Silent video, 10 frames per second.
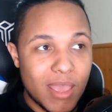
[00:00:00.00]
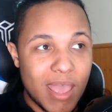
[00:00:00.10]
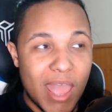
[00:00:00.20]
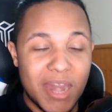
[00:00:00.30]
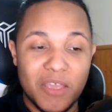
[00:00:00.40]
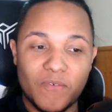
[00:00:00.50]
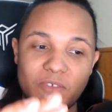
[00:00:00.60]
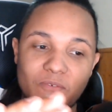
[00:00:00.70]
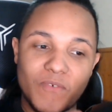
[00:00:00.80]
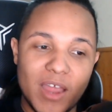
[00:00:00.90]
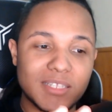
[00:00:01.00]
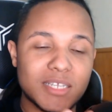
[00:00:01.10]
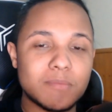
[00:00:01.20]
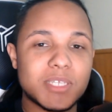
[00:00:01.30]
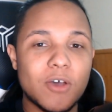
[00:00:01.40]
And if he finds
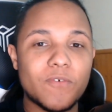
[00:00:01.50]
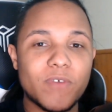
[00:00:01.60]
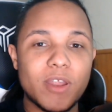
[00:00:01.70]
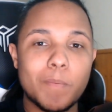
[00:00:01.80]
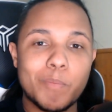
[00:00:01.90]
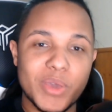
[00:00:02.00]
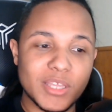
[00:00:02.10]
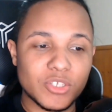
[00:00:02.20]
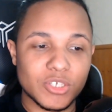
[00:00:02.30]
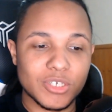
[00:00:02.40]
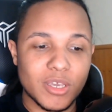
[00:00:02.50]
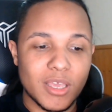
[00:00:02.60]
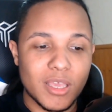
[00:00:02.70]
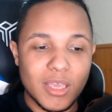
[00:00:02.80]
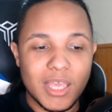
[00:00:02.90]
himself in a pinch,
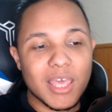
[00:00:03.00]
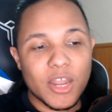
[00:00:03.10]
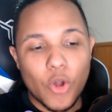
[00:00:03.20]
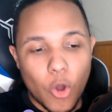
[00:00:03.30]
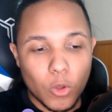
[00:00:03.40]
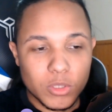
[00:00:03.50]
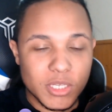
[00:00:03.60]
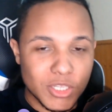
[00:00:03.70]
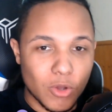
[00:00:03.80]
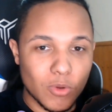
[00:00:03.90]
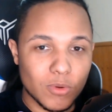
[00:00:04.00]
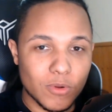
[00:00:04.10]
he can hold his own.